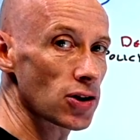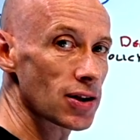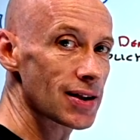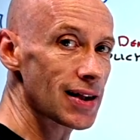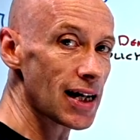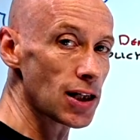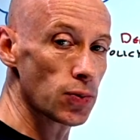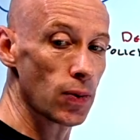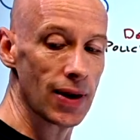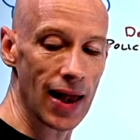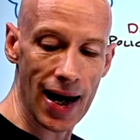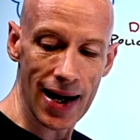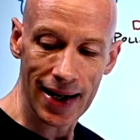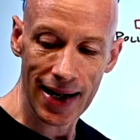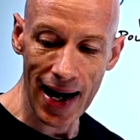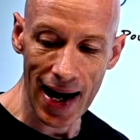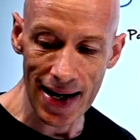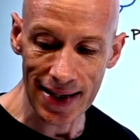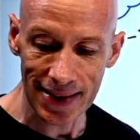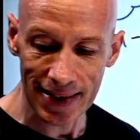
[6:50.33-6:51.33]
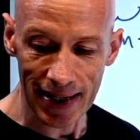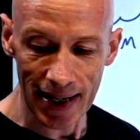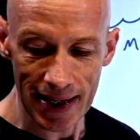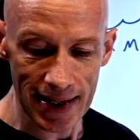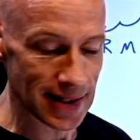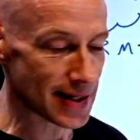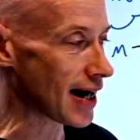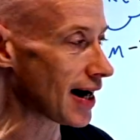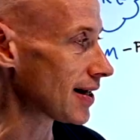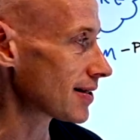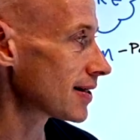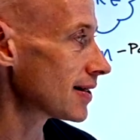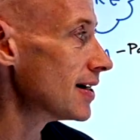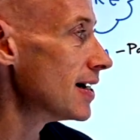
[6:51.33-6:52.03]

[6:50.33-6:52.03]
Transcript: So that's what that cascade does.